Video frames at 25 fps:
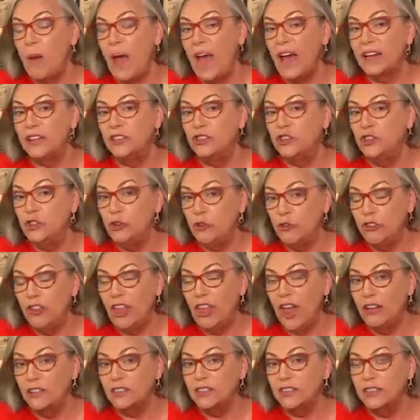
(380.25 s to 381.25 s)
back in
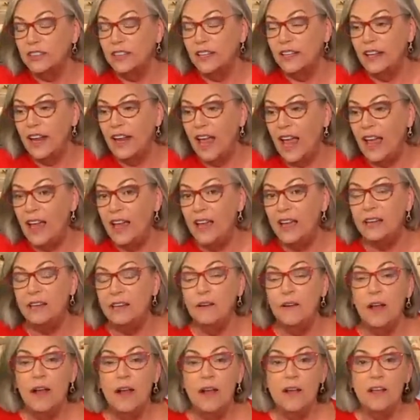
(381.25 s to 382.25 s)

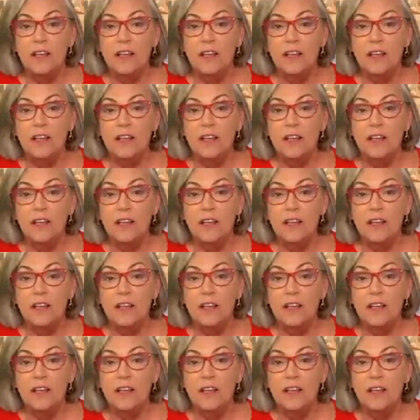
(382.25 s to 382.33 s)
2008.